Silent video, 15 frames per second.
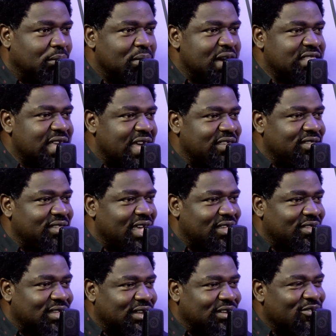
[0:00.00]
Matter is there
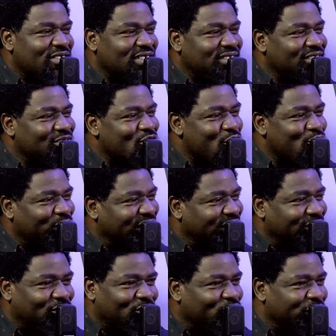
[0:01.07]
standing. What is wrong with
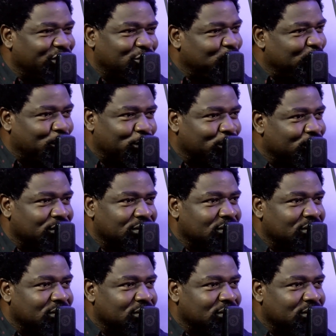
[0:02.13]
these foolish people?